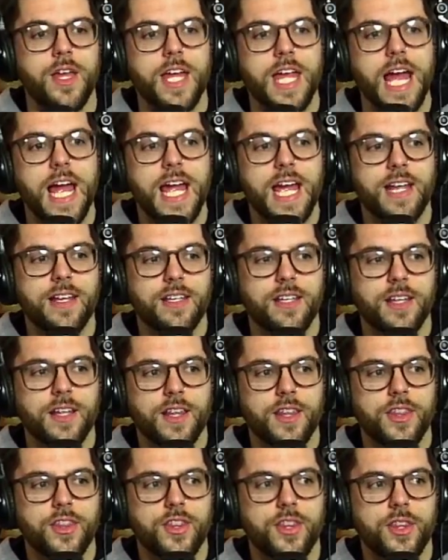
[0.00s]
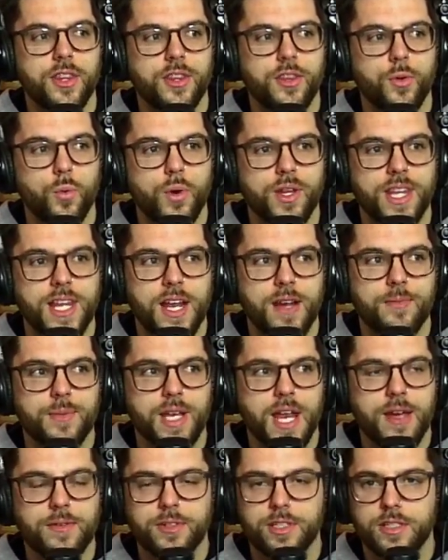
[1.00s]
And the one that I've been
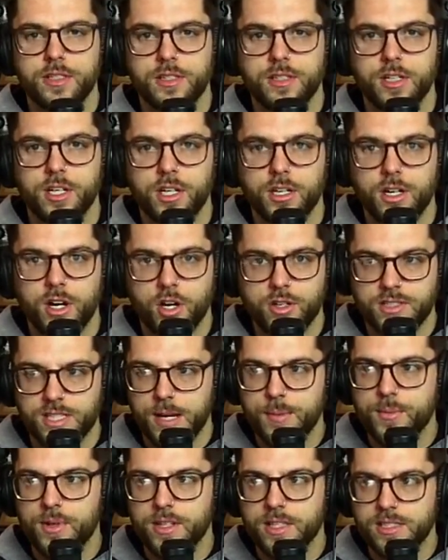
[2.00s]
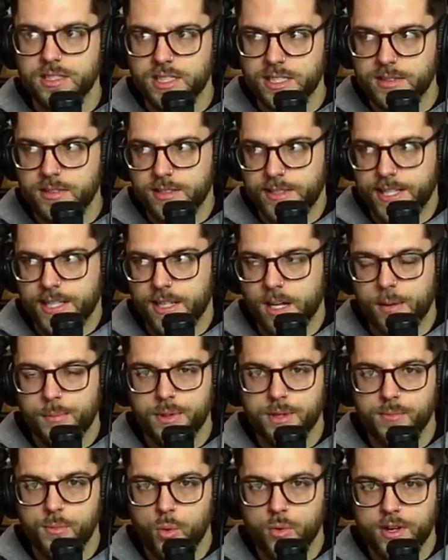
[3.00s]
having a hard time with is getting up in
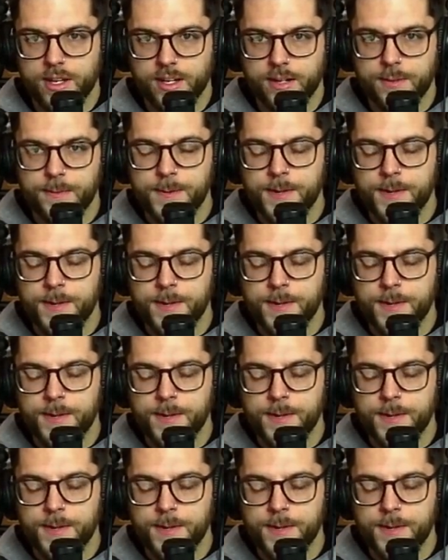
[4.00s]
the morning.